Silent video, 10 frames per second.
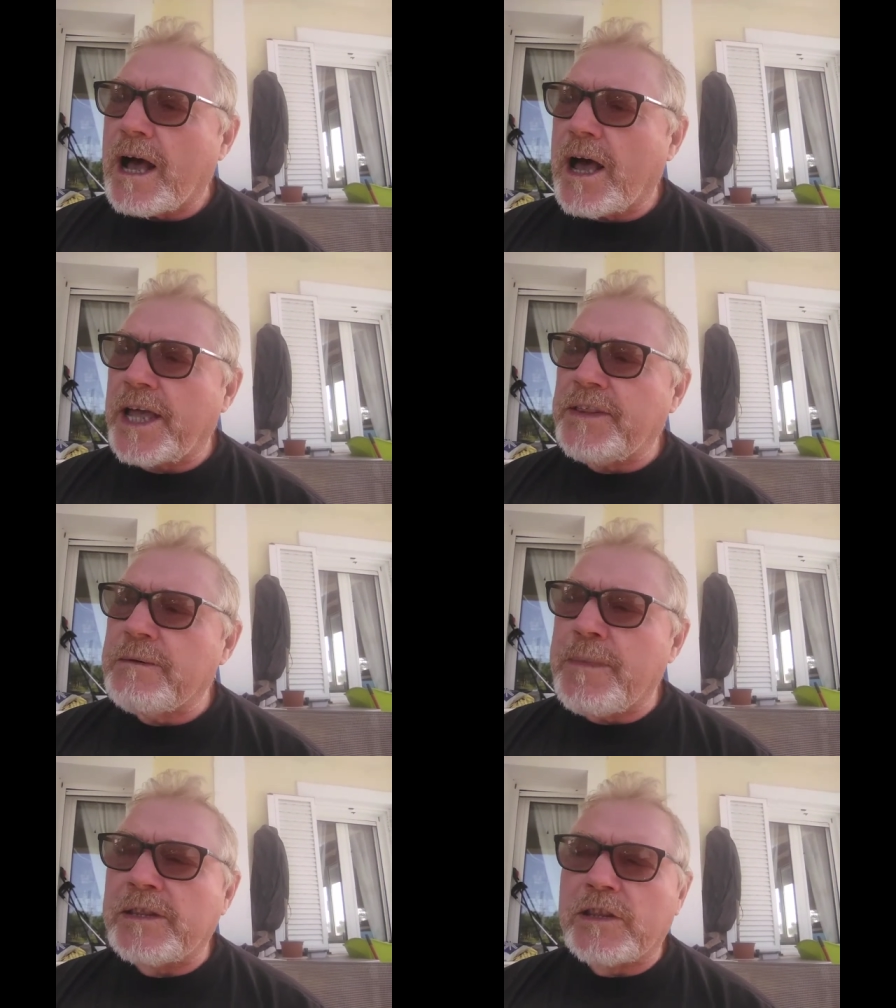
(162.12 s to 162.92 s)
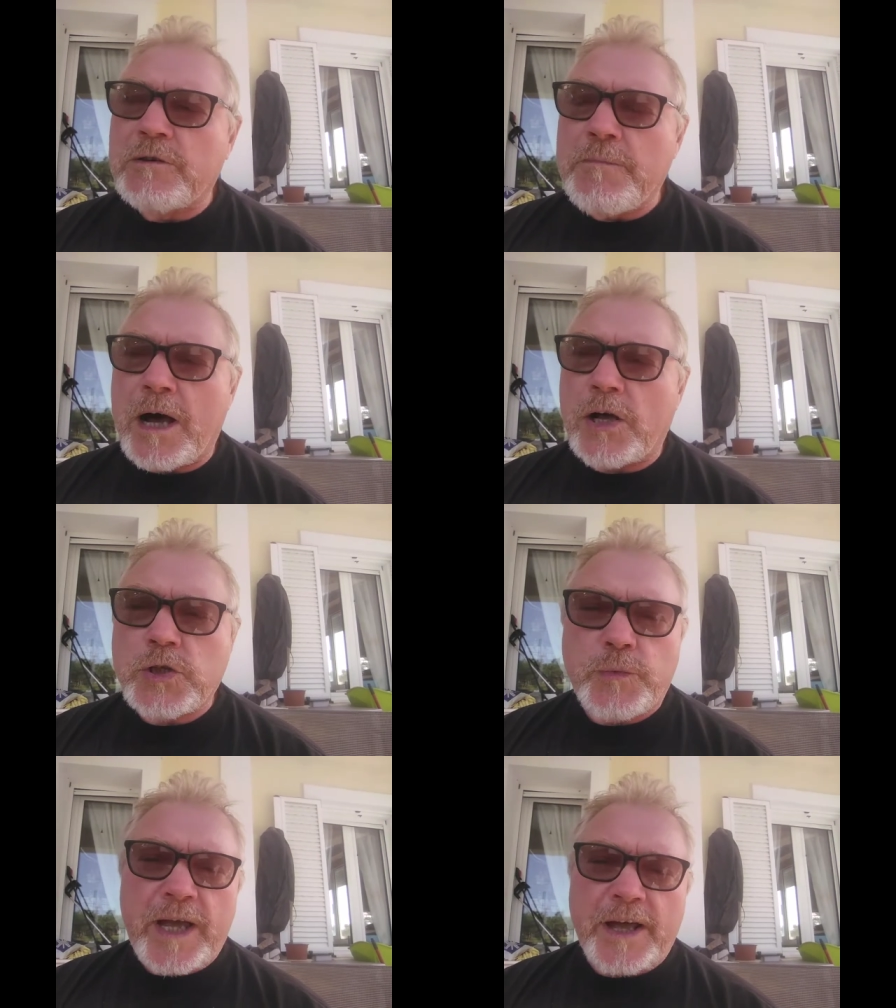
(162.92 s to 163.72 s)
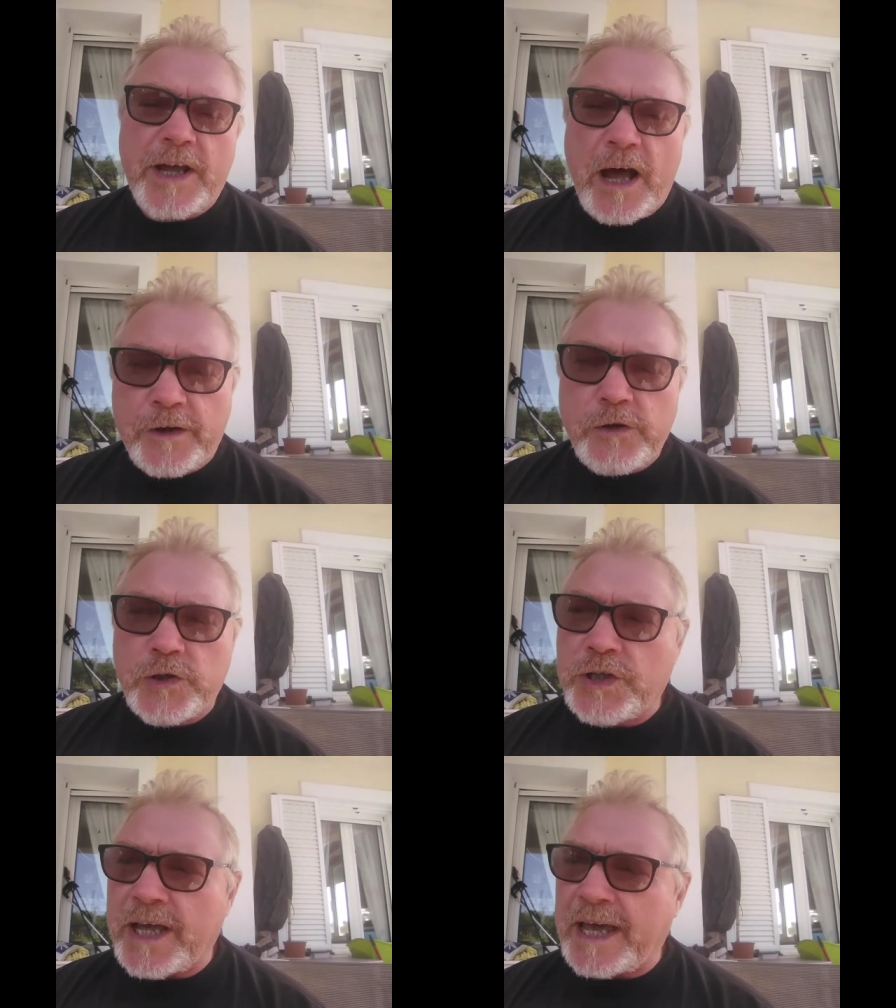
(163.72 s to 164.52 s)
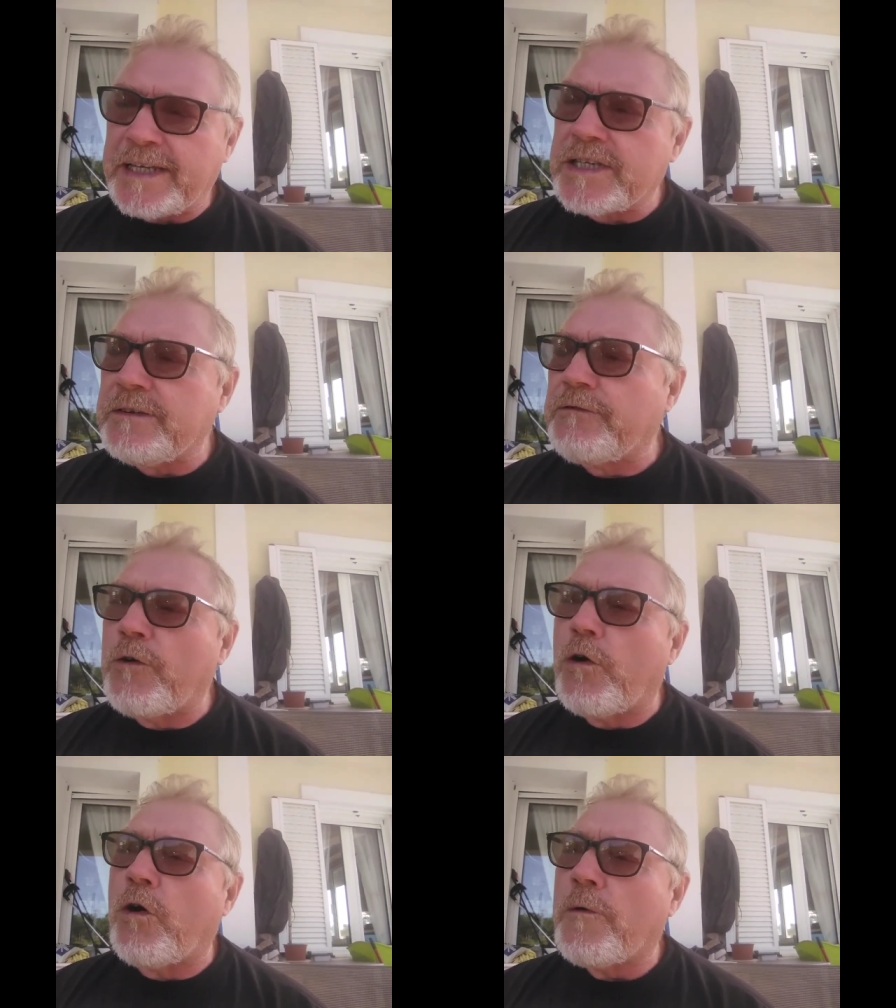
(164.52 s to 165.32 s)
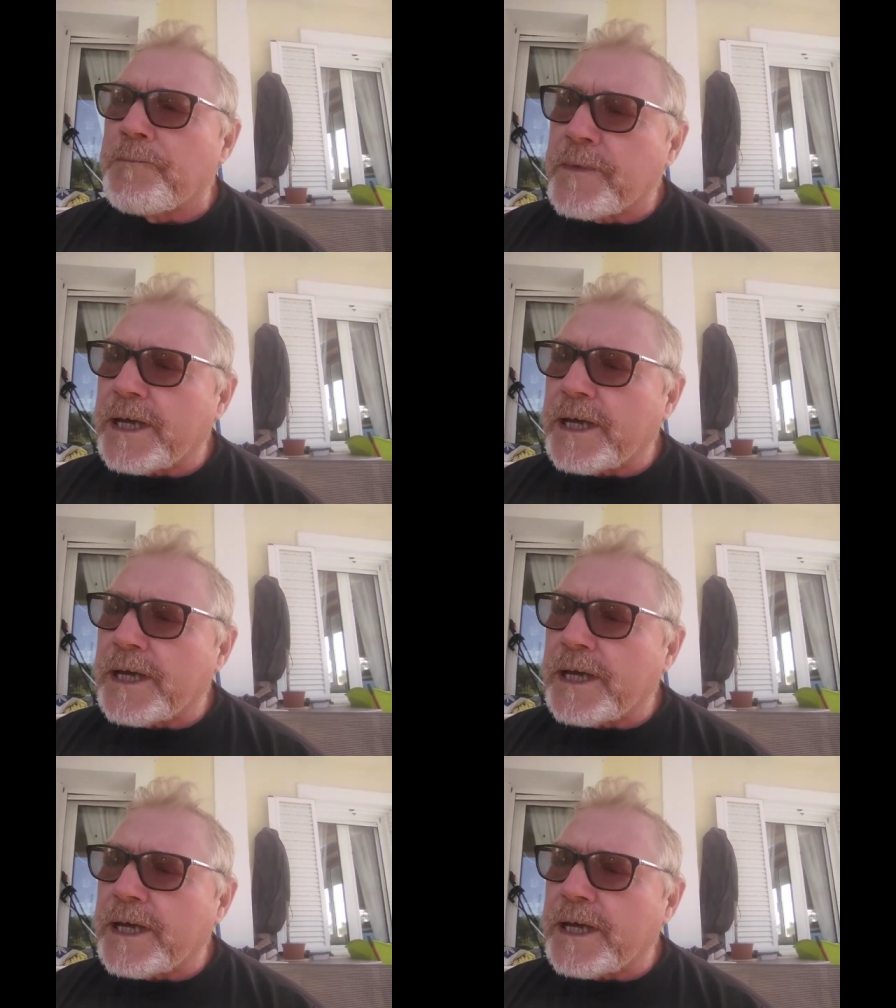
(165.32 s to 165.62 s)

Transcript: In the month of March, we had 184.